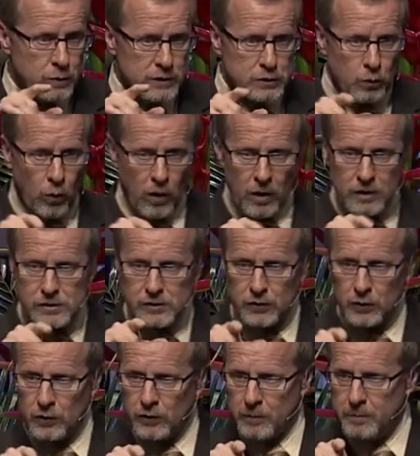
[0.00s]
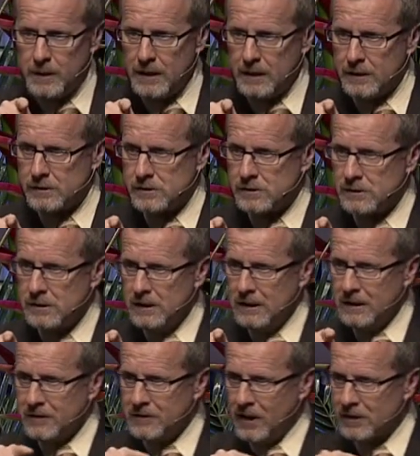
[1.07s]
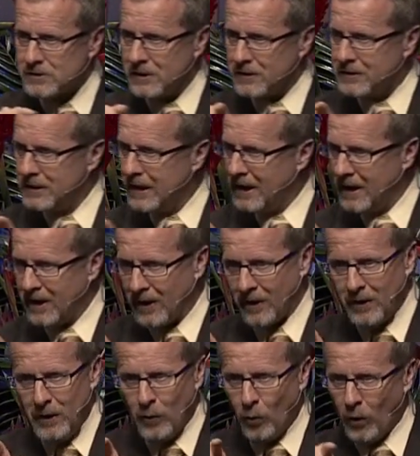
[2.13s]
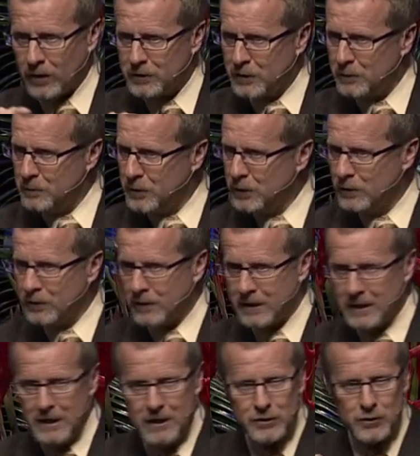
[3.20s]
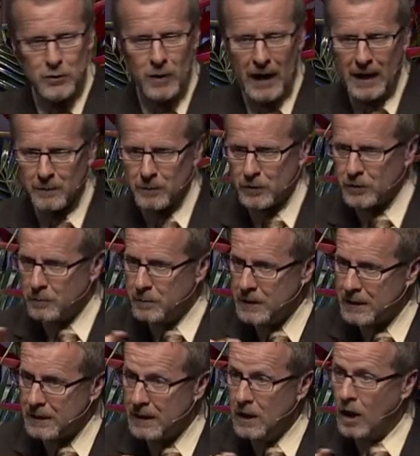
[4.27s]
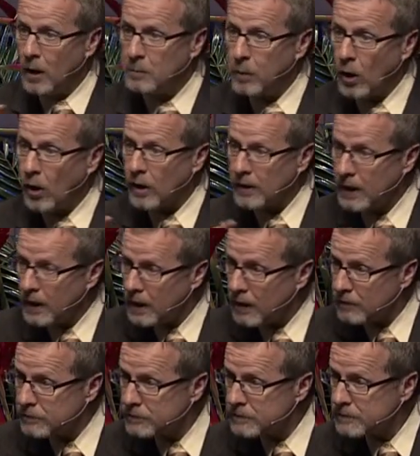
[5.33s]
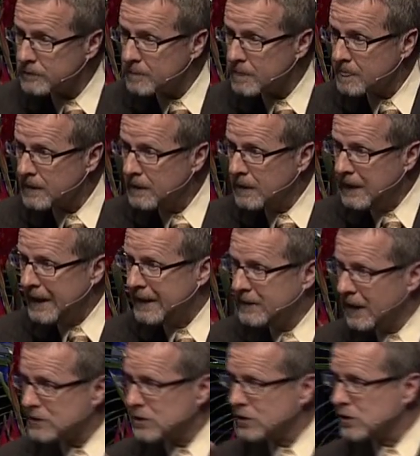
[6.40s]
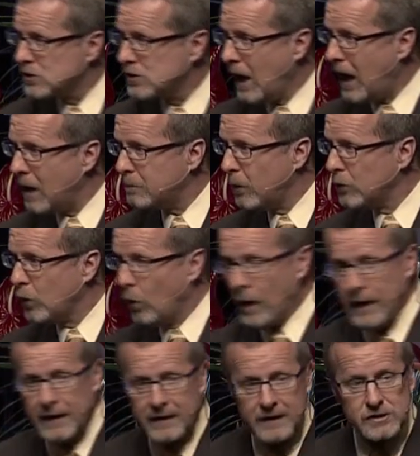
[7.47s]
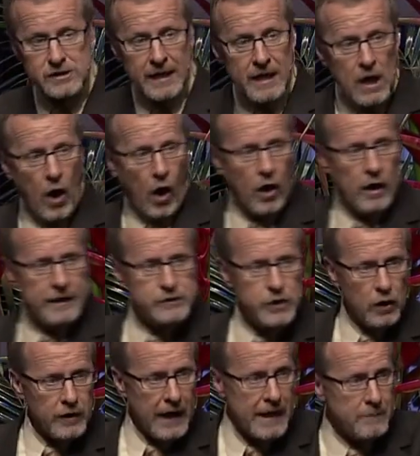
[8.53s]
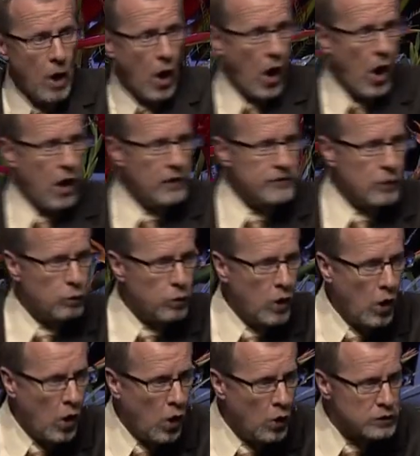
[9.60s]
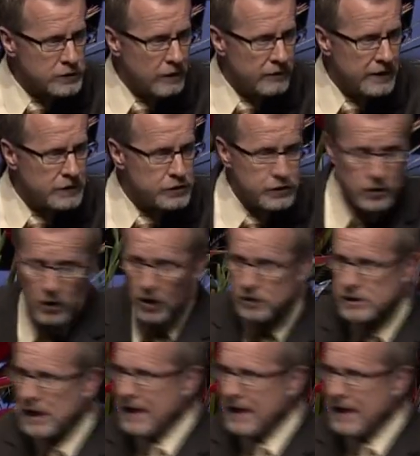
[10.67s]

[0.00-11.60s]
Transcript: which works through the beast, doesn't care what community you happen to be a part of. It doesn't stop on the way in and say, or is your name on the rolls of this church?